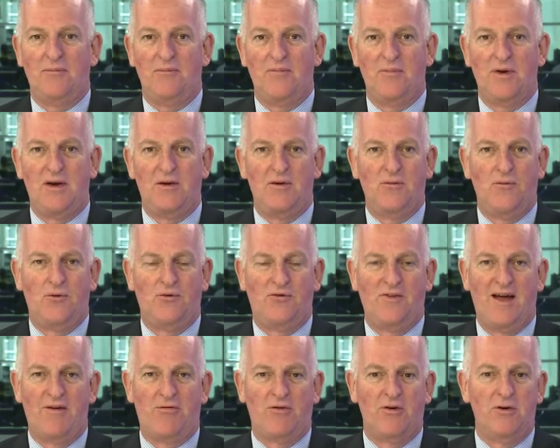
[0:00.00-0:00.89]
it was
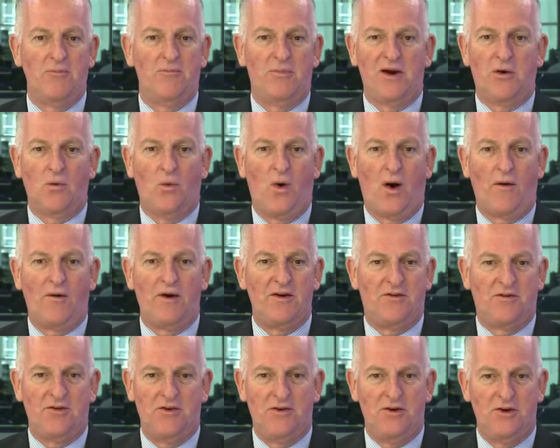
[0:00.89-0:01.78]
never a big worry
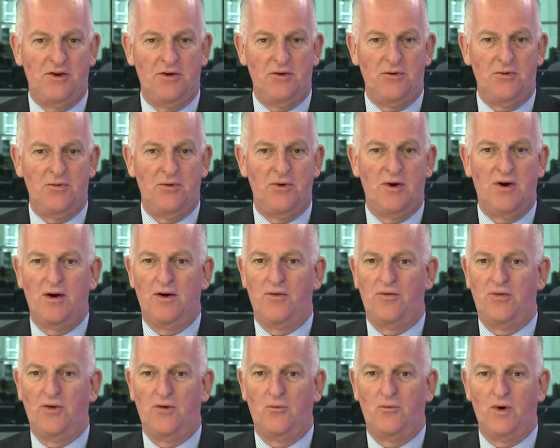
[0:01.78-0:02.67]
to you
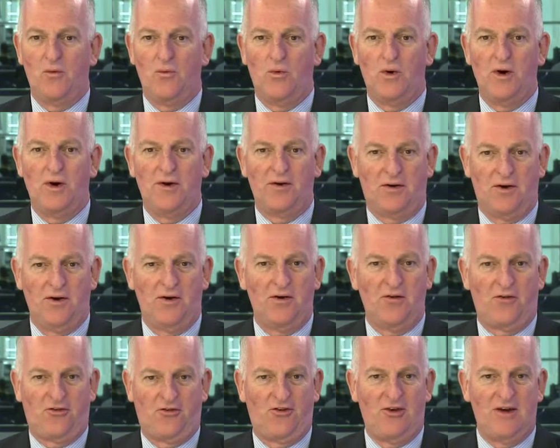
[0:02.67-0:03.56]
that we weren't going to
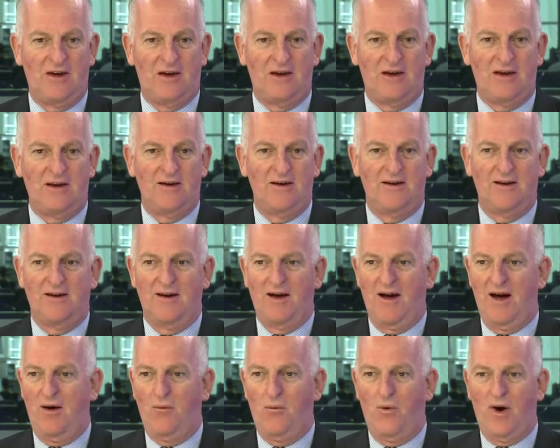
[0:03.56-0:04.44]
see
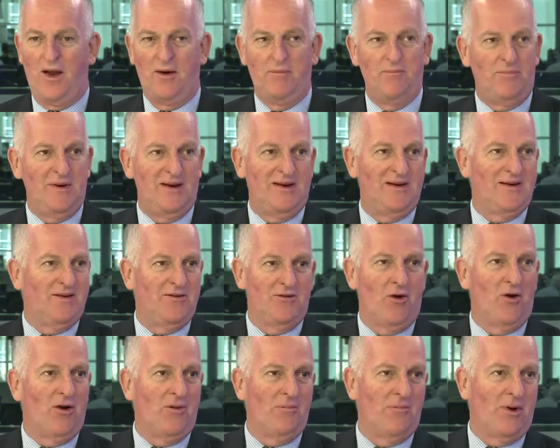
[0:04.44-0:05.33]
a $1 billion
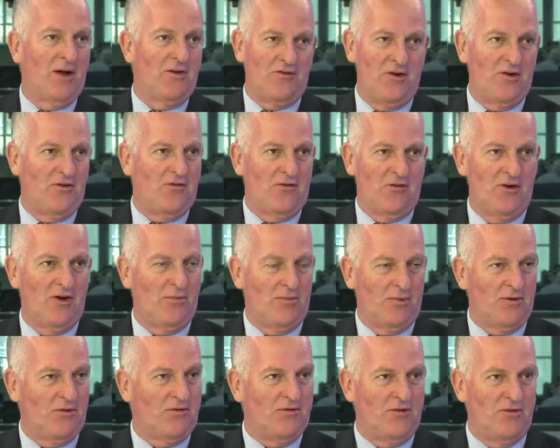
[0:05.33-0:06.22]
budget
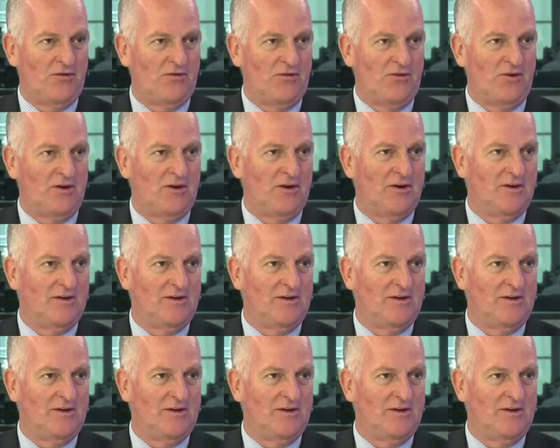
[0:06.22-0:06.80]
surplus this year.